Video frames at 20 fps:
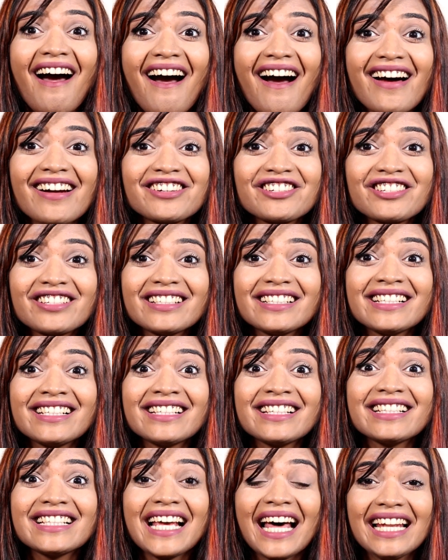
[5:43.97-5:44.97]
are
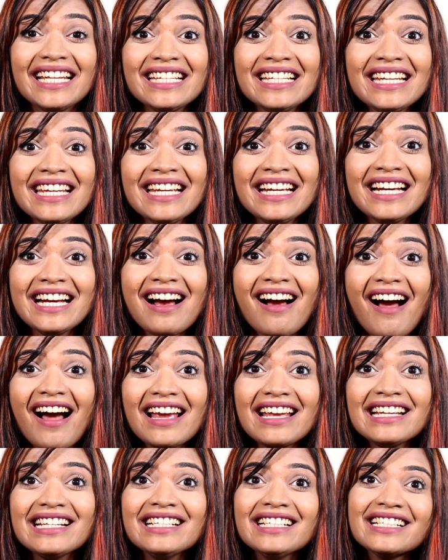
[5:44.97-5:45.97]
just stunning,
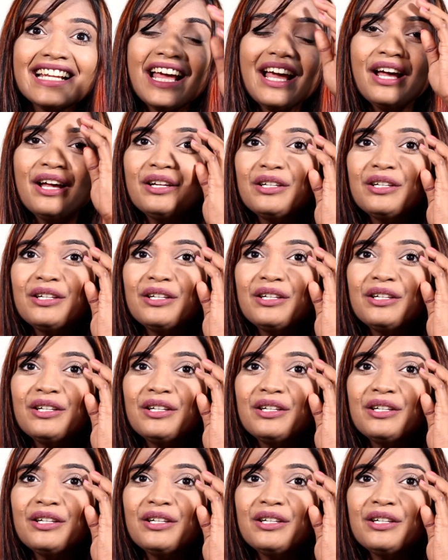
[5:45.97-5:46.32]
guys.